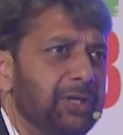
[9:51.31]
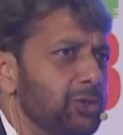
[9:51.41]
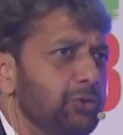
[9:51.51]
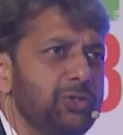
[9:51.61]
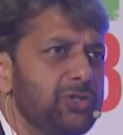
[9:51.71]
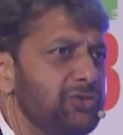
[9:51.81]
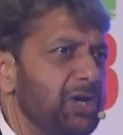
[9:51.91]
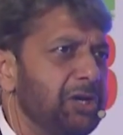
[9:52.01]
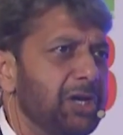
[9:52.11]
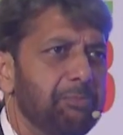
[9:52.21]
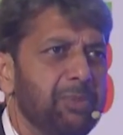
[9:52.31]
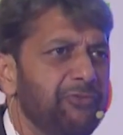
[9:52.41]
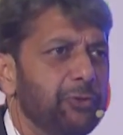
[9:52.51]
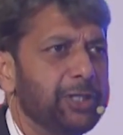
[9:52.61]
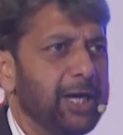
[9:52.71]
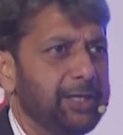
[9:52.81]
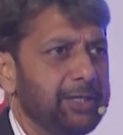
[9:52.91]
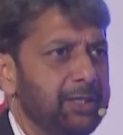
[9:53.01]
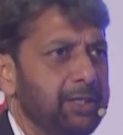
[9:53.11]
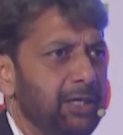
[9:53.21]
there's no strict number for that.